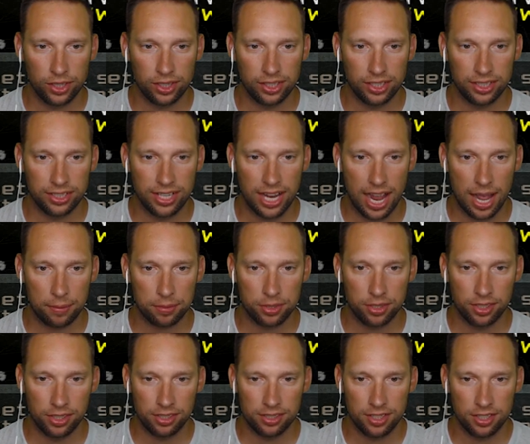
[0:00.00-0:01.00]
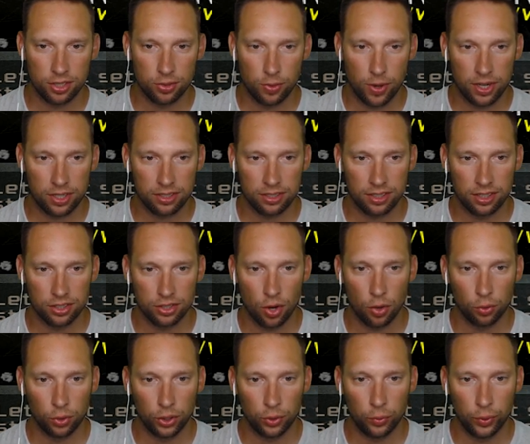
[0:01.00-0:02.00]
quickly adapts to any situation. His
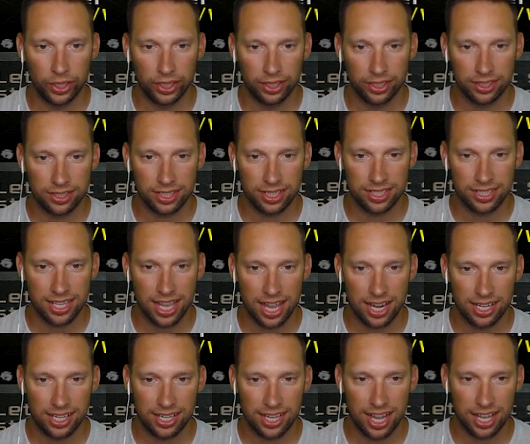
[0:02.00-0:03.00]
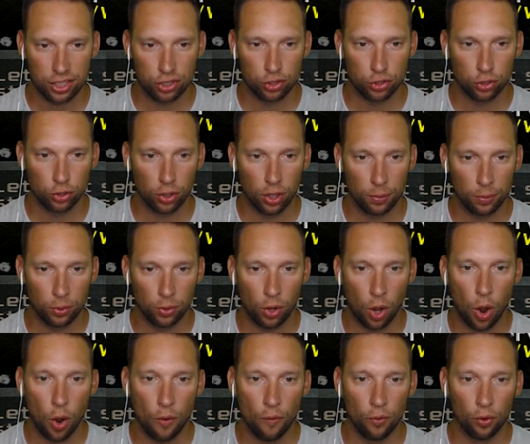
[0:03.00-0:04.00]
only weakness is that he has
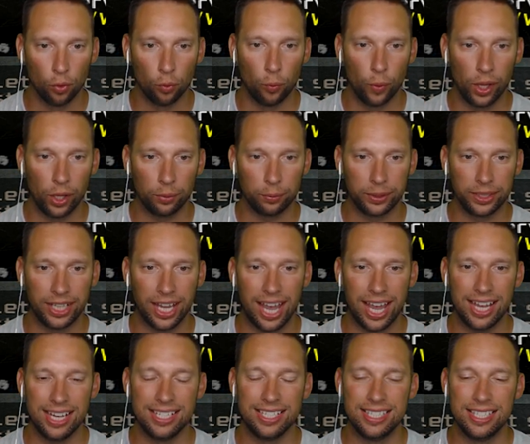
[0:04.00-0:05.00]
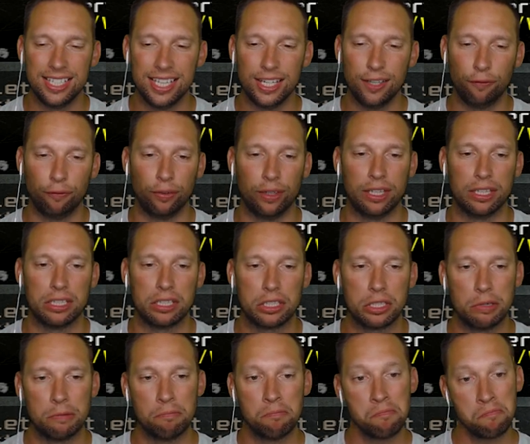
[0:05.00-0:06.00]
trouble overwhelming a
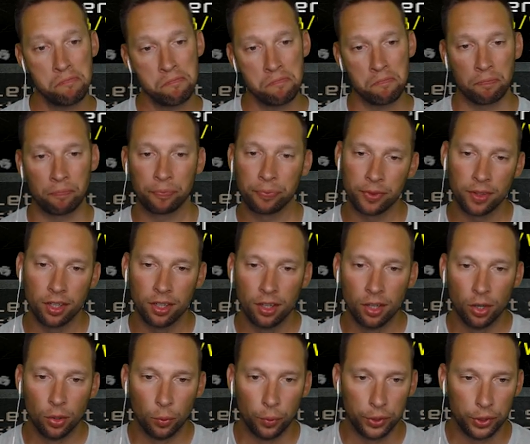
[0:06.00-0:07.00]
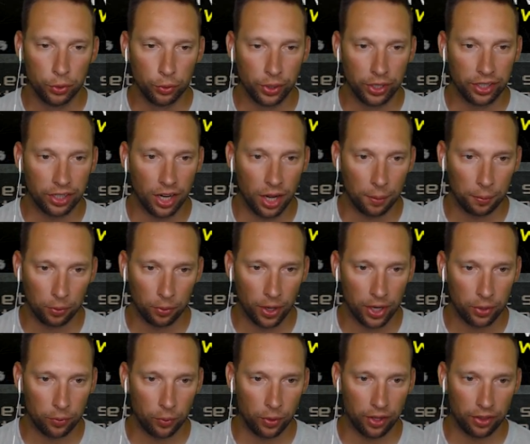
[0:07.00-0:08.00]
defense. Hmm. We do get an
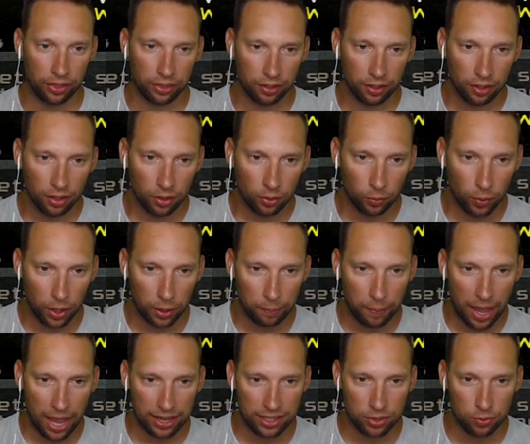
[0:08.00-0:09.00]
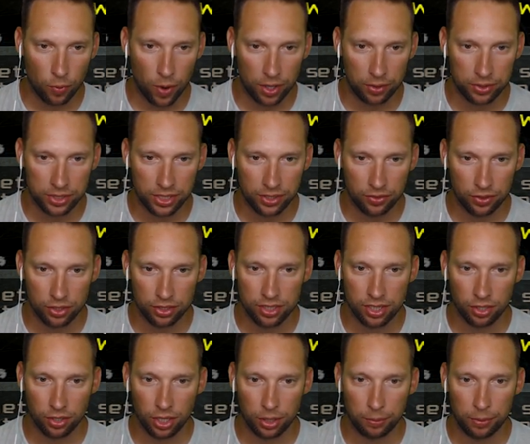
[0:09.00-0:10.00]
upgrade with running backs and wide
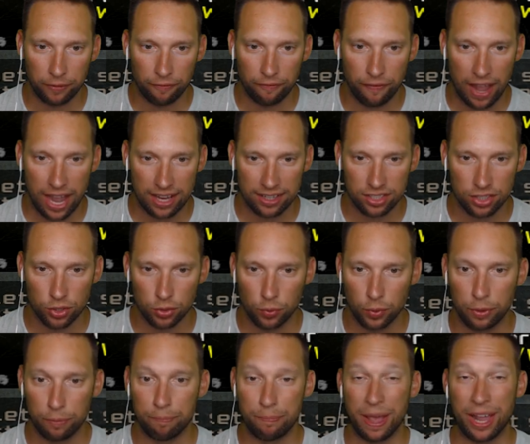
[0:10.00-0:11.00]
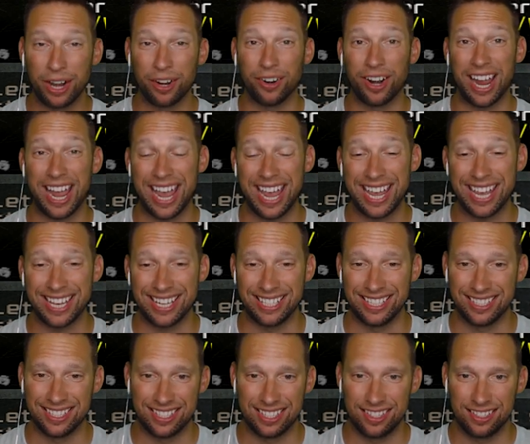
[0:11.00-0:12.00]
receivers. They're going to be faster with better
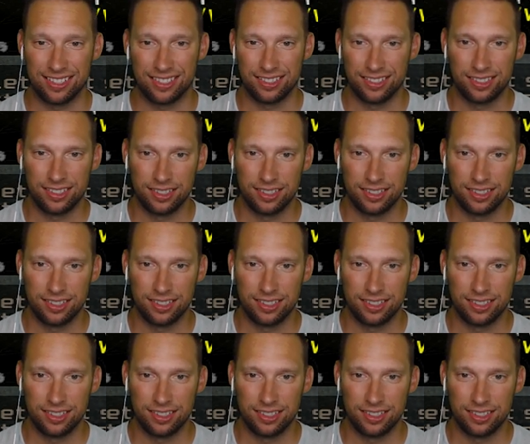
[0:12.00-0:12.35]
hands.